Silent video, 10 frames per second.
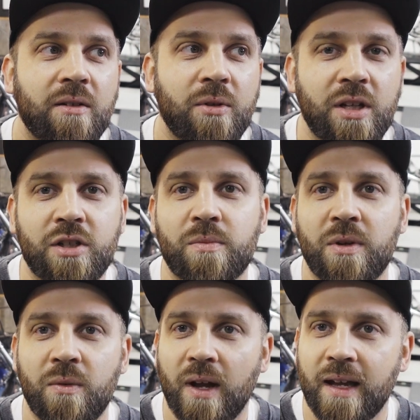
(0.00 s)
reached
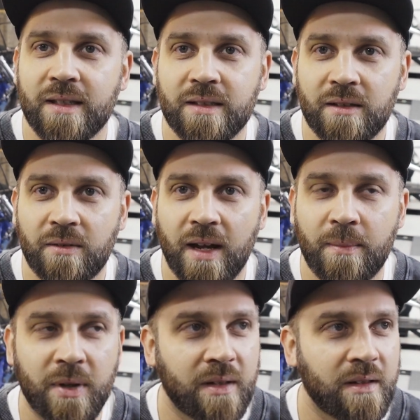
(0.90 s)
me via
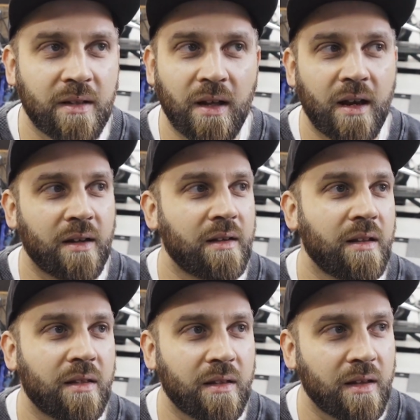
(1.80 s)
Instagram and
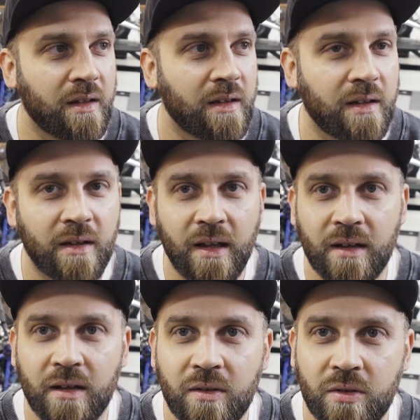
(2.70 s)
underneath the
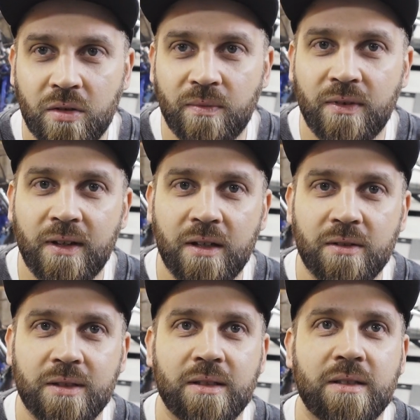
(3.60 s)
YouTube
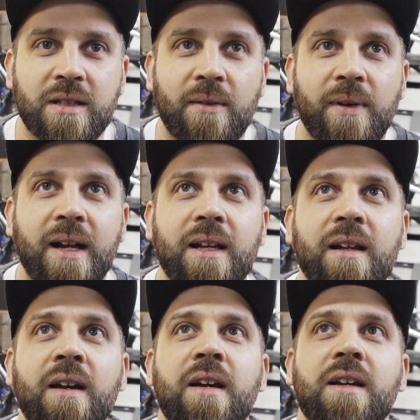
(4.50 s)
videos and stuff like that.
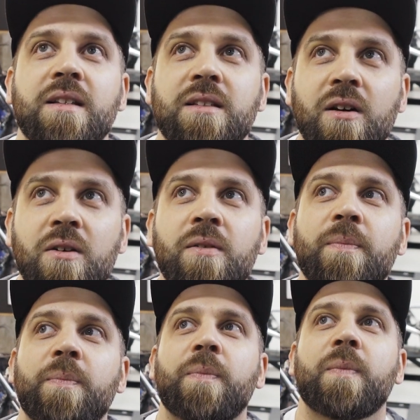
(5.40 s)

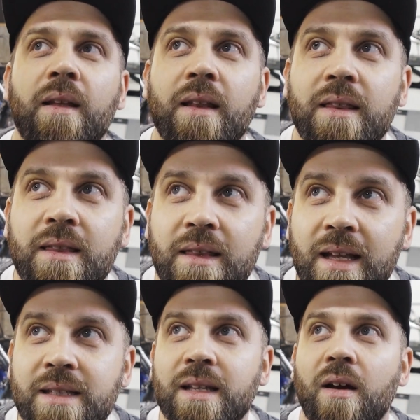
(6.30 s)
So and
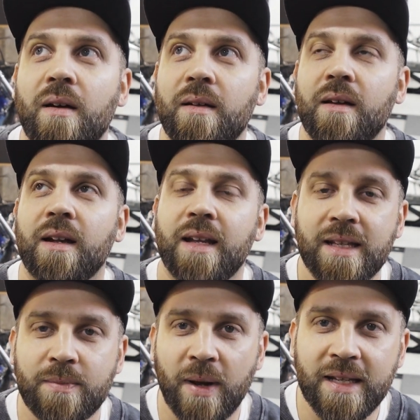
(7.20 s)

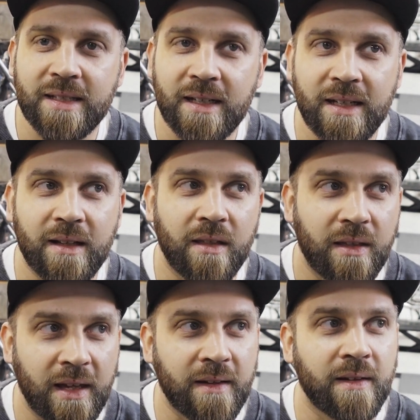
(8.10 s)
that's basically the
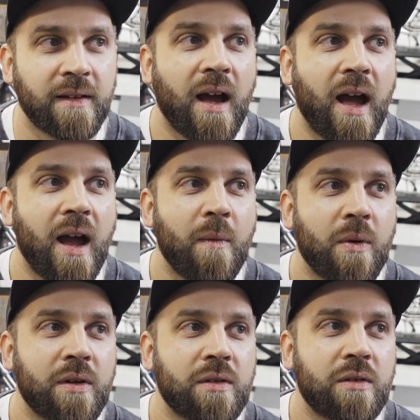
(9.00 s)
thing I
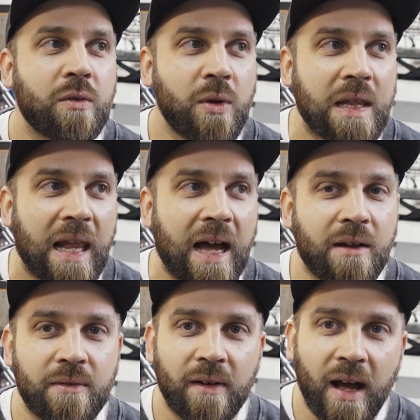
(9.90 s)
want to do in
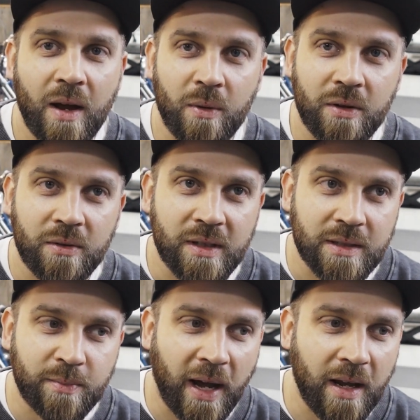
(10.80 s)
life. I want to
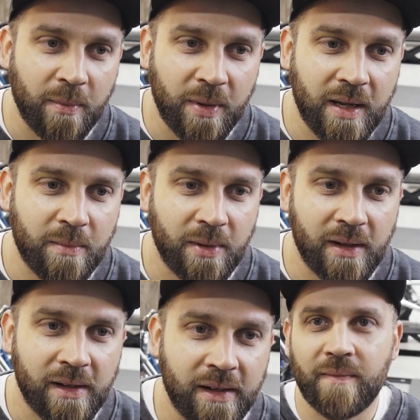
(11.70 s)
inspire people.
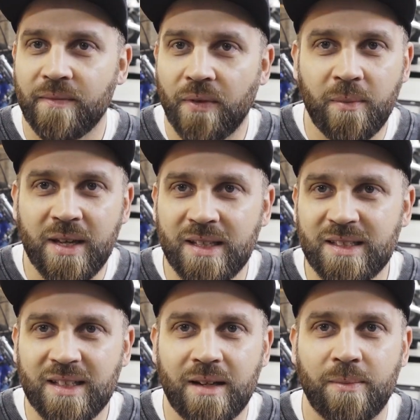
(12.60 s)
For me it's
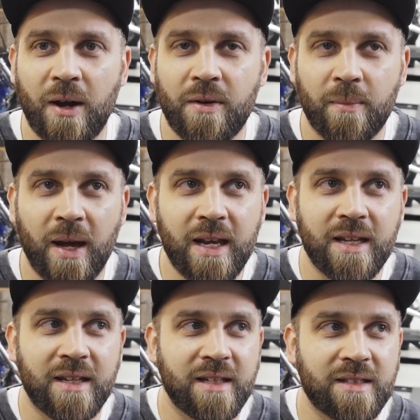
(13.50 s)
not about the
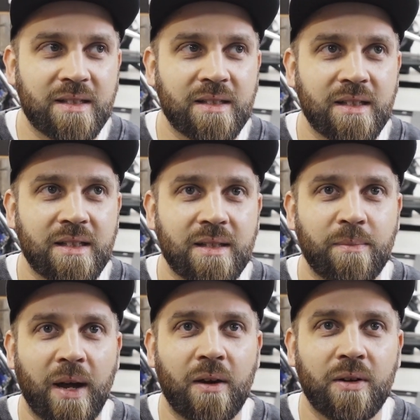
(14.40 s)
money, it's
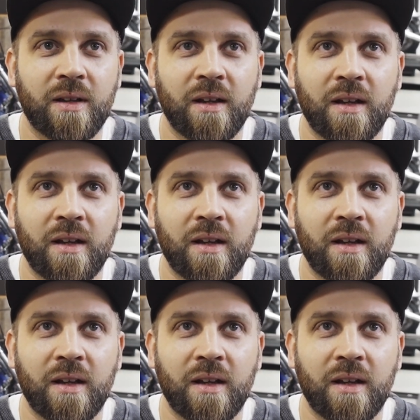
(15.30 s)
about